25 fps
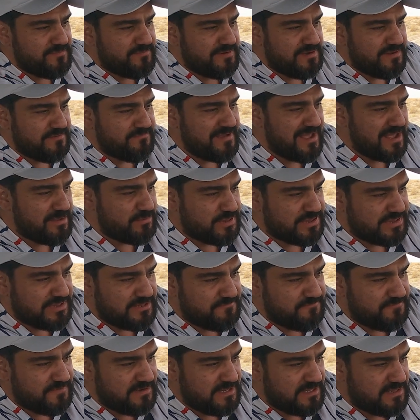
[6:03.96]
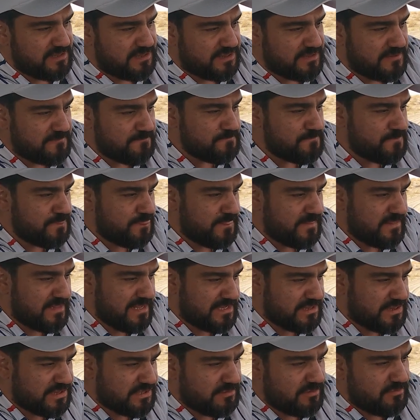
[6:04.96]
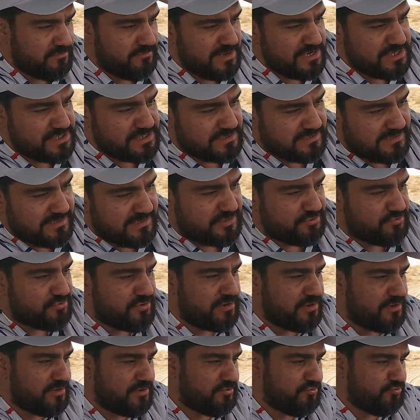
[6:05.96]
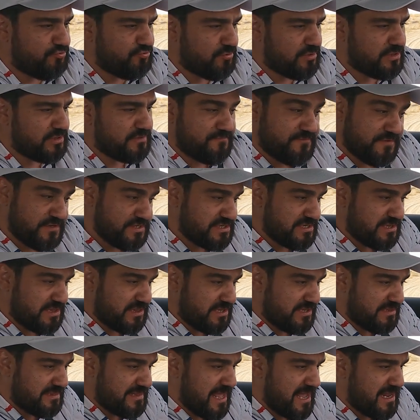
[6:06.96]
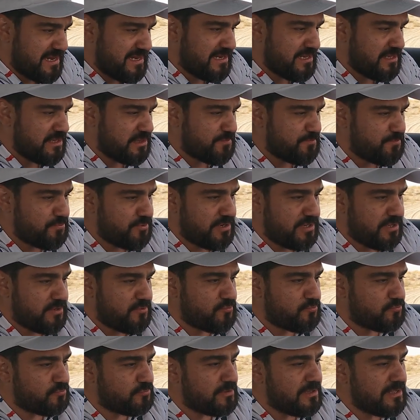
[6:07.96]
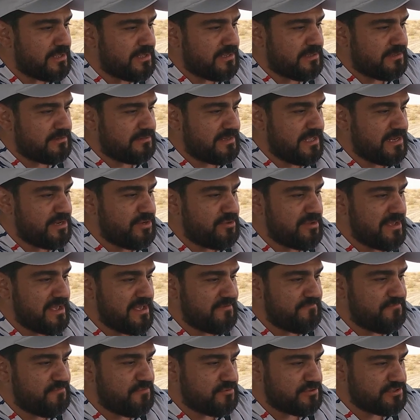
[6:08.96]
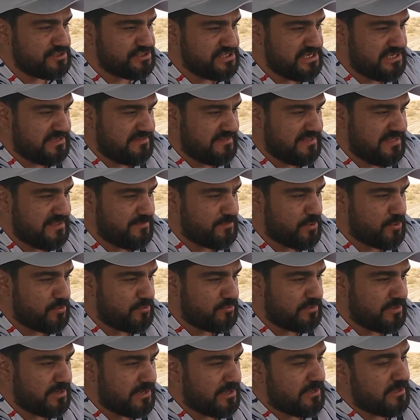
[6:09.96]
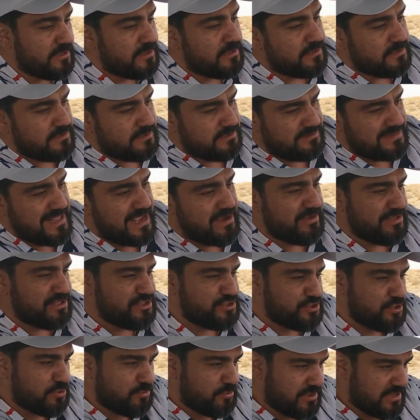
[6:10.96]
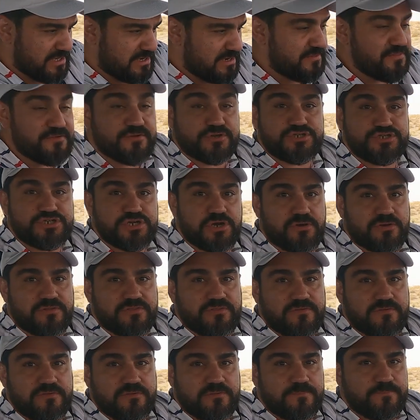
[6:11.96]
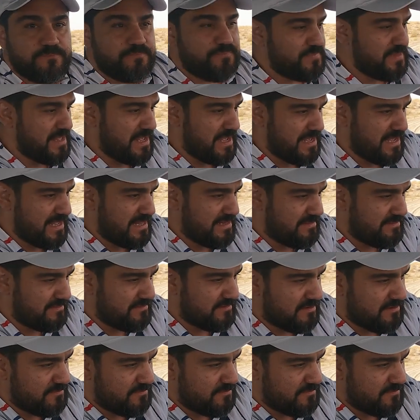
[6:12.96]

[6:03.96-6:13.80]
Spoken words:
it is, how stiff it is, acceleration, electronic control efficiency, that is pretty cool. Then you have your GT mode. Now it shows another chart, and